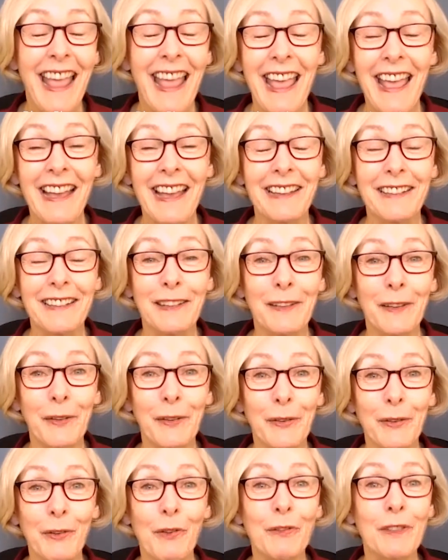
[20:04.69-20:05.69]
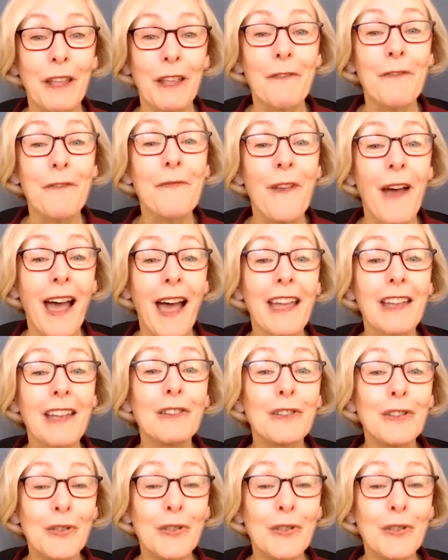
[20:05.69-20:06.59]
And so they fine